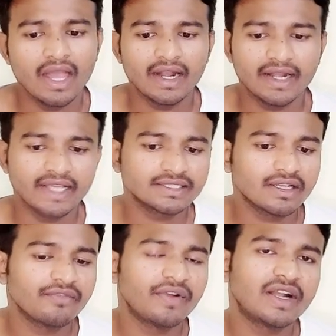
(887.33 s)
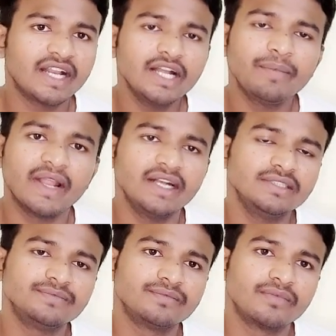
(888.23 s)
Next, for treatment,
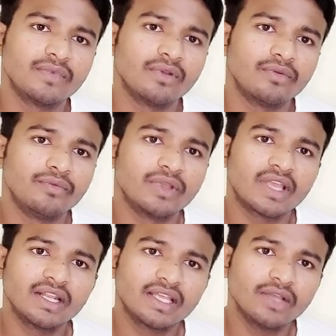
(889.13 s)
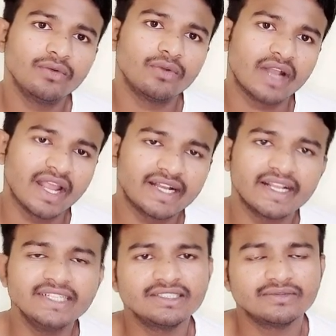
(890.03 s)
we can give
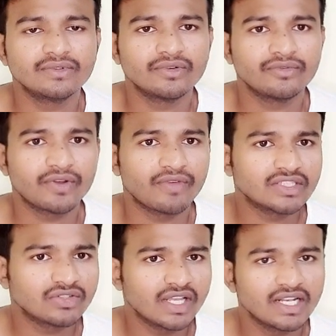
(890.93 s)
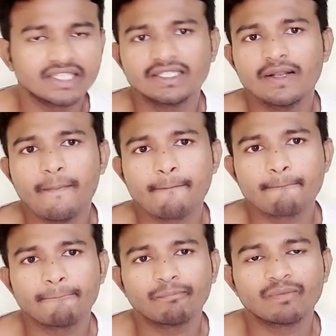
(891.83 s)
nitrates for vasodilation,
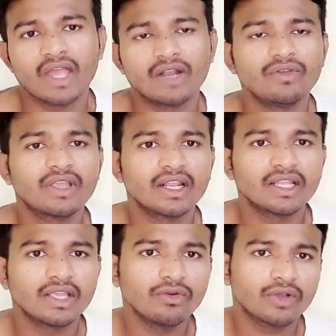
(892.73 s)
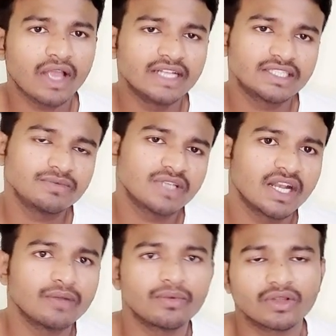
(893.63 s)
and we can give calcium
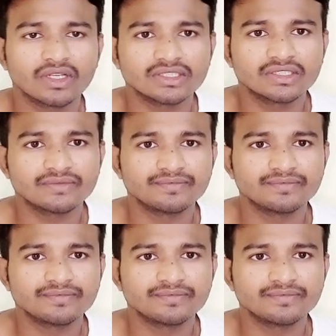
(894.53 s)
channel blockers.